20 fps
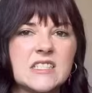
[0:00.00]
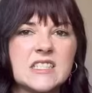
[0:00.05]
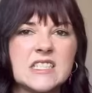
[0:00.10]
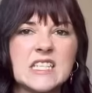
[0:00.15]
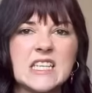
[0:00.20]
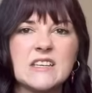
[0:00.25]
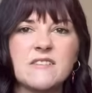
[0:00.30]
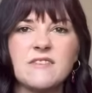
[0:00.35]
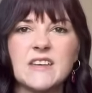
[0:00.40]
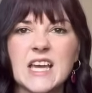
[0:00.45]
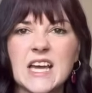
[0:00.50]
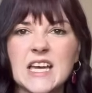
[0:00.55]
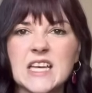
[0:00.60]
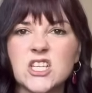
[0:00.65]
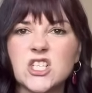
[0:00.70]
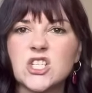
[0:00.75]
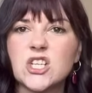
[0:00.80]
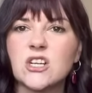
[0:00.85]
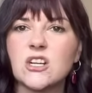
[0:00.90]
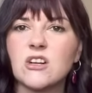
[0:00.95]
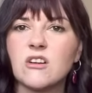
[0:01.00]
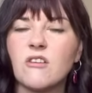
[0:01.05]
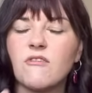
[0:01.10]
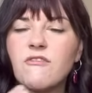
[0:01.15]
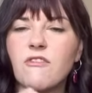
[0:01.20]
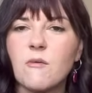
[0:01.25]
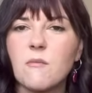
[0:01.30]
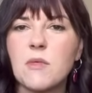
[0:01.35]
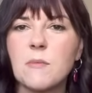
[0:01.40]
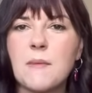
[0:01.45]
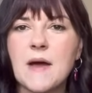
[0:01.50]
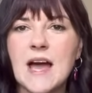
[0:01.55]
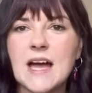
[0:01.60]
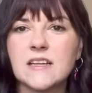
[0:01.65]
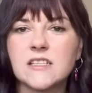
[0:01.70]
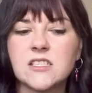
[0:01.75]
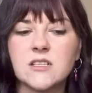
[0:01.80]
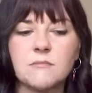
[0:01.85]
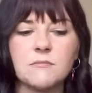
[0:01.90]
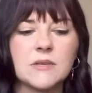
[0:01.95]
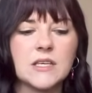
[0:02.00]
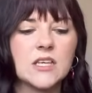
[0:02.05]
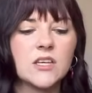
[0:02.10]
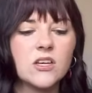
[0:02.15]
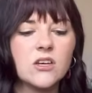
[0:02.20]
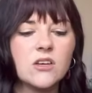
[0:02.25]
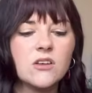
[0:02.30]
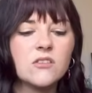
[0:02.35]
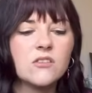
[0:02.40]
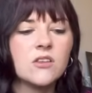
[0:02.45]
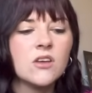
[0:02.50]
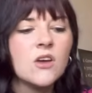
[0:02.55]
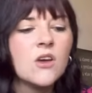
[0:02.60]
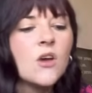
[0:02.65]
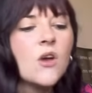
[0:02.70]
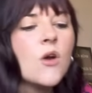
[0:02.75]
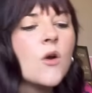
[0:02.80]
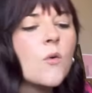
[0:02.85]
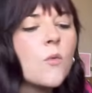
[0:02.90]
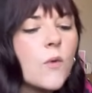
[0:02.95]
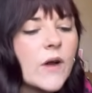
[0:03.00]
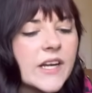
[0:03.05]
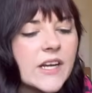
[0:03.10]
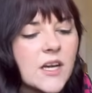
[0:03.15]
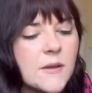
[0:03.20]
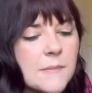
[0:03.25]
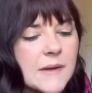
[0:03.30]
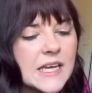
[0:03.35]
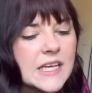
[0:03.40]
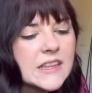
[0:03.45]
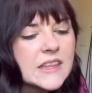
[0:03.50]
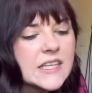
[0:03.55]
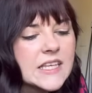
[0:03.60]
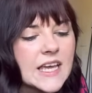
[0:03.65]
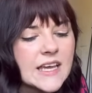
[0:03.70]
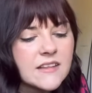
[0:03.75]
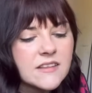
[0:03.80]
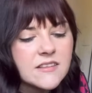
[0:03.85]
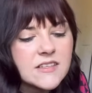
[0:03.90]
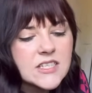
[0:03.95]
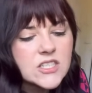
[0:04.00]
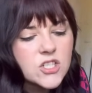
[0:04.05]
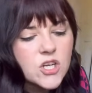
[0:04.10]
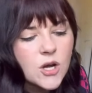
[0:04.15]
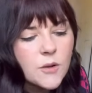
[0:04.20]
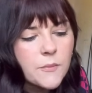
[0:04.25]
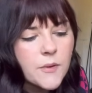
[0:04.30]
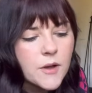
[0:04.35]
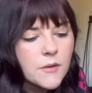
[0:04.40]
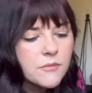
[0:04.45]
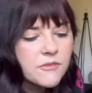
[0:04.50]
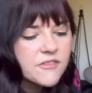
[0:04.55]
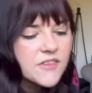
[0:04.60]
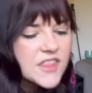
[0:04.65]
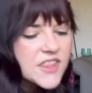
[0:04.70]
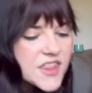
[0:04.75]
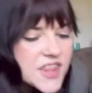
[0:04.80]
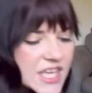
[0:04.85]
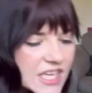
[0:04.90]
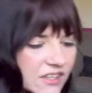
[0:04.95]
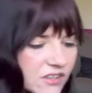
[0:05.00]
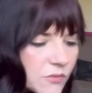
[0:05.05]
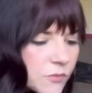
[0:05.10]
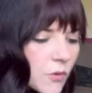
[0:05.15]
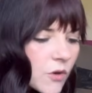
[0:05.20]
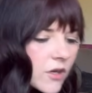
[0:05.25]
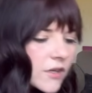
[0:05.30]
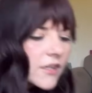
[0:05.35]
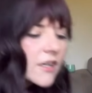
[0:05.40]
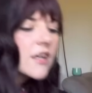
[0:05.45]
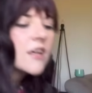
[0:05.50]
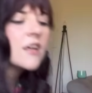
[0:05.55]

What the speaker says: deviation from the pattern because when I made the Esti top up for this one,